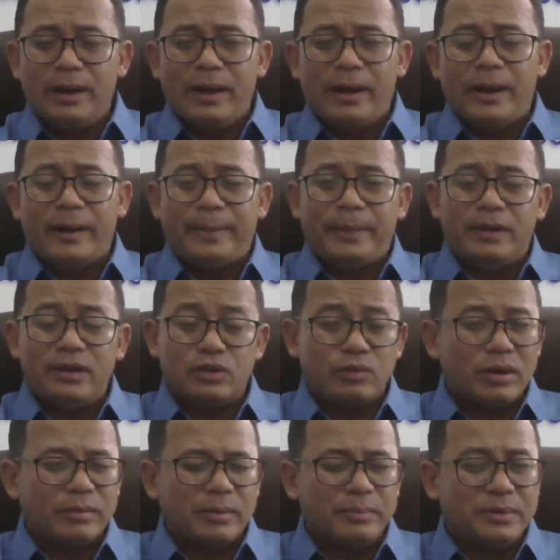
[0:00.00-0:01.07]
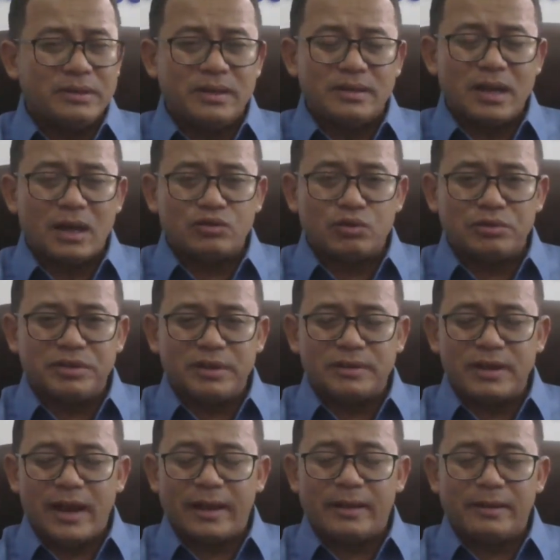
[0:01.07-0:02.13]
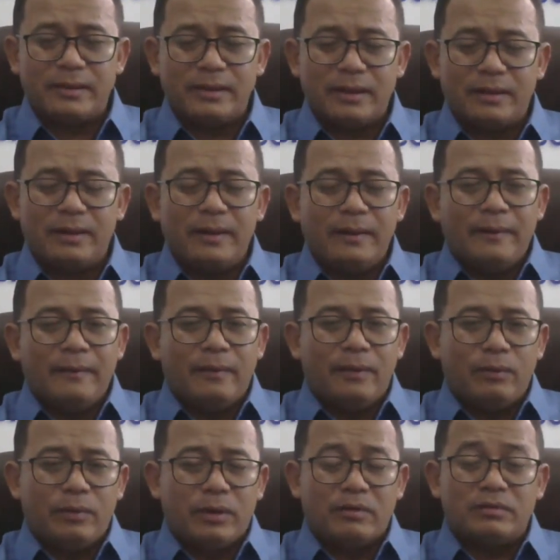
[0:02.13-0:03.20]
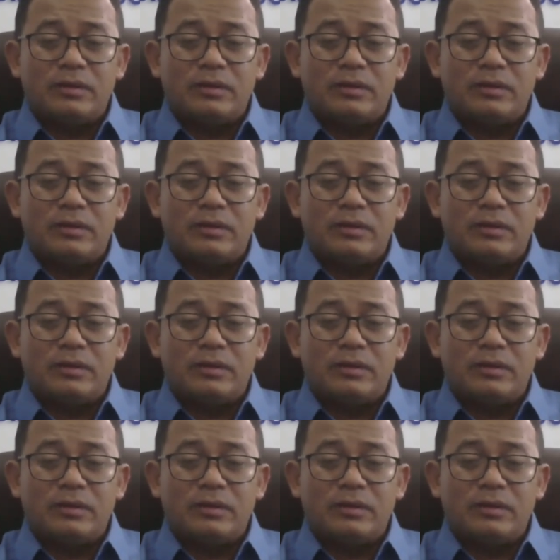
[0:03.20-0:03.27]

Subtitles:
and he's one of the business associates and one of